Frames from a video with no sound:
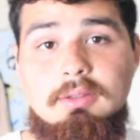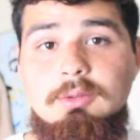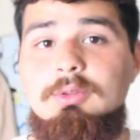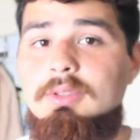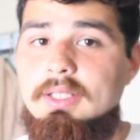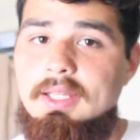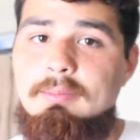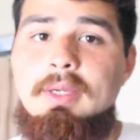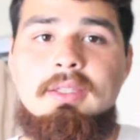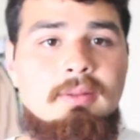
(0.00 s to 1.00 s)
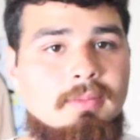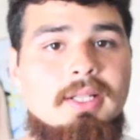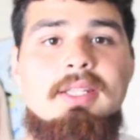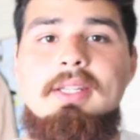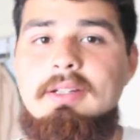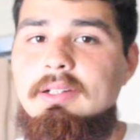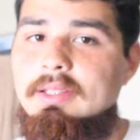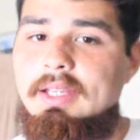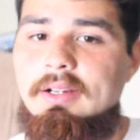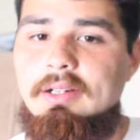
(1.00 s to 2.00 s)
used to like making money here
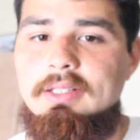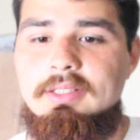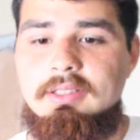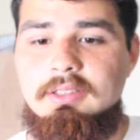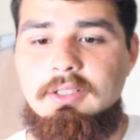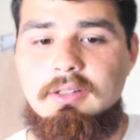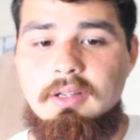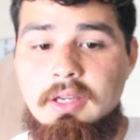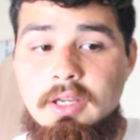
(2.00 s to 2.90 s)
and there and just you know